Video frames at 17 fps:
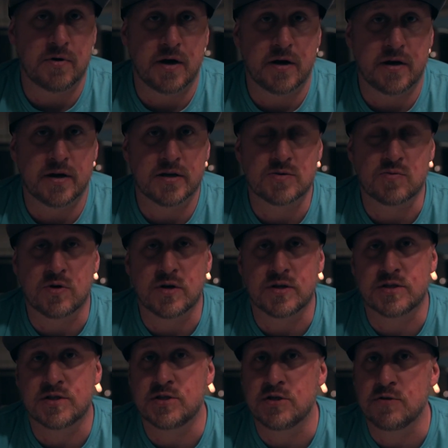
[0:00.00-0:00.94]
areas where
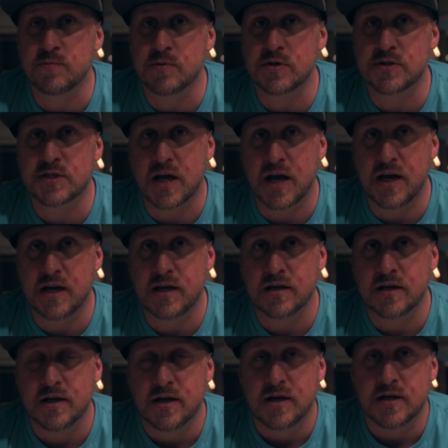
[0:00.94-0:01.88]
it's super tight
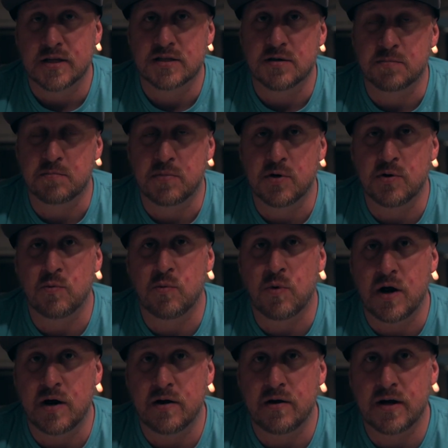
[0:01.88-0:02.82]
to put
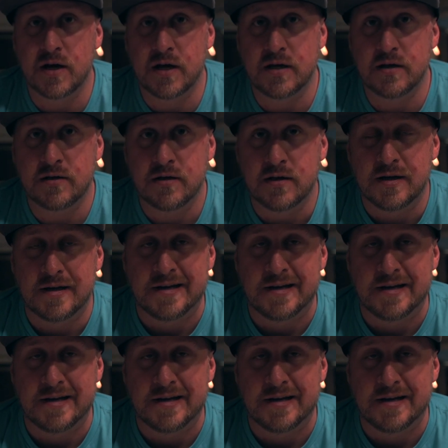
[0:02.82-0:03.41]
wiring in.